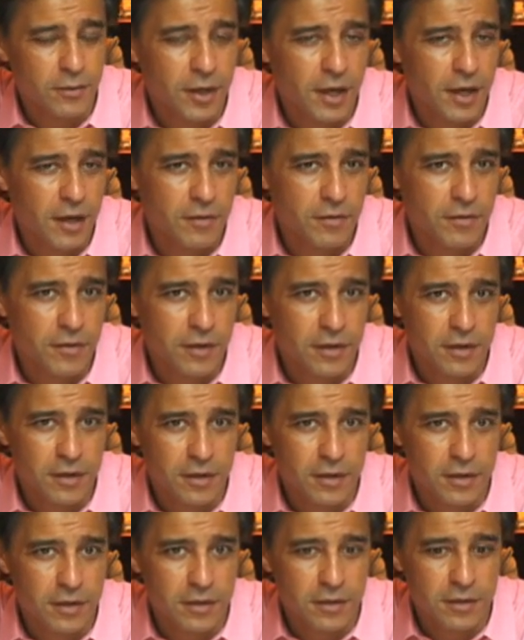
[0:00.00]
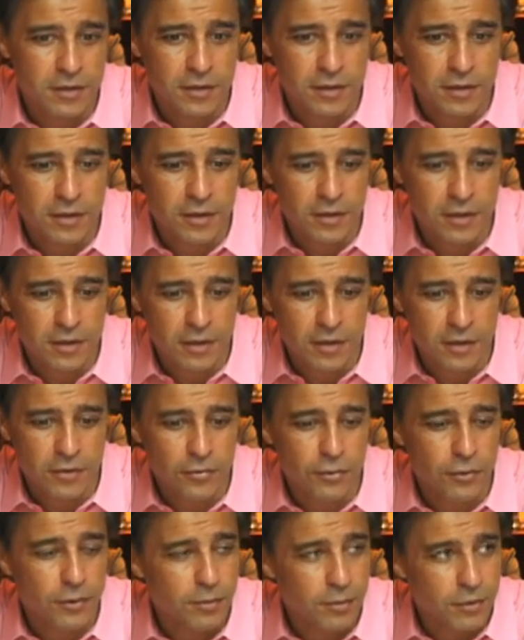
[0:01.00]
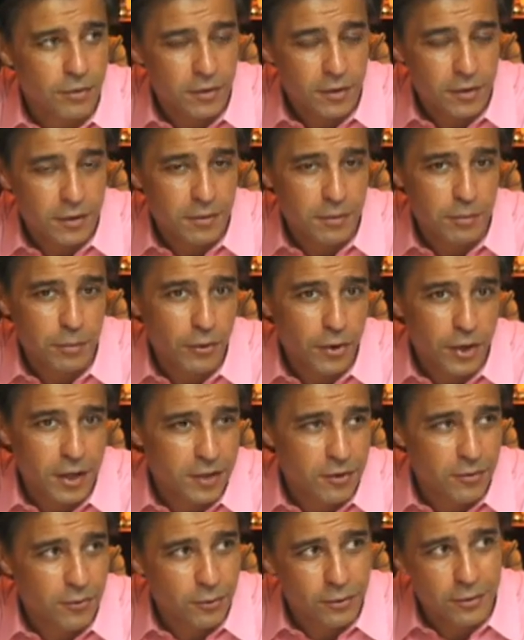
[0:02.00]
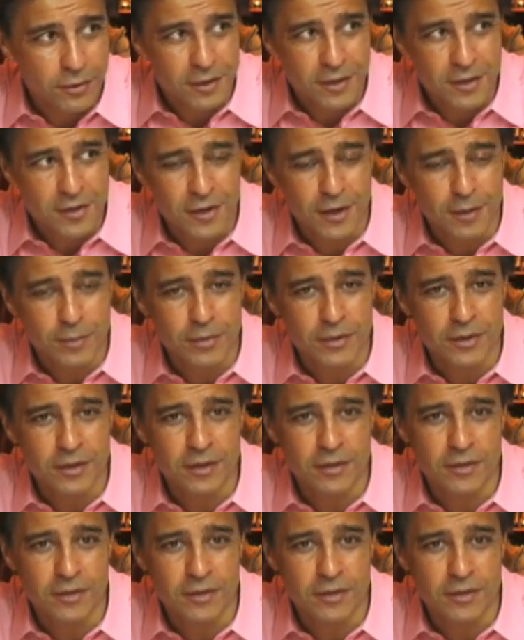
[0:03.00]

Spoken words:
we have a true breakthrough in this company.